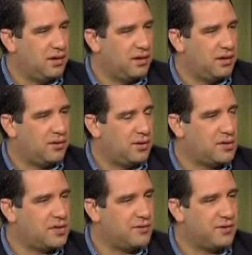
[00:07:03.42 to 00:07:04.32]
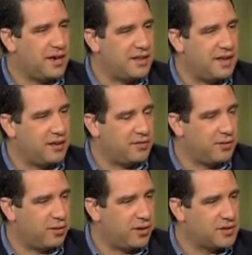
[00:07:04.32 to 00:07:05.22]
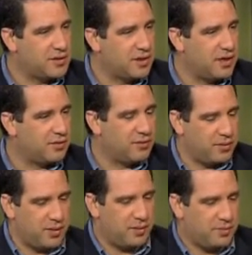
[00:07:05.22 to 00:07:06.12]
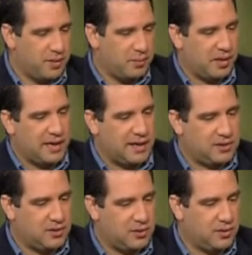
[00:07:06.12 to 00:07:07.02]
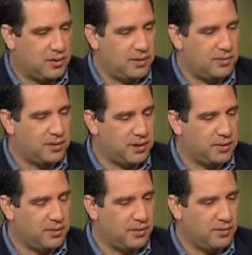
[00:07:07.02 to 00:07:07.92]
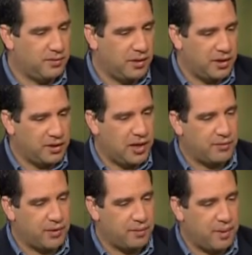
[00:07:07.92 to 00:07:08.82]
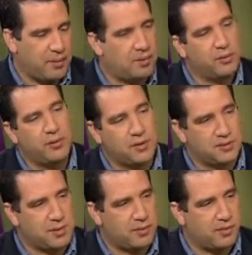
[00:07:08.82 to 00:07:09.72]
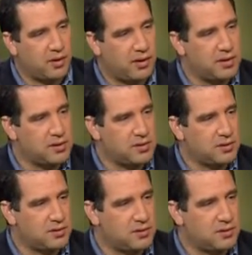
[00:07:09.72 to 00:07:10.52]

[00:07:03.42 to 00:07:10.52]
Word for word: Uh, why don't you yeah. define that for us and kind of uh, apply it to uh, really uncovering maybe the roots of some of our issues?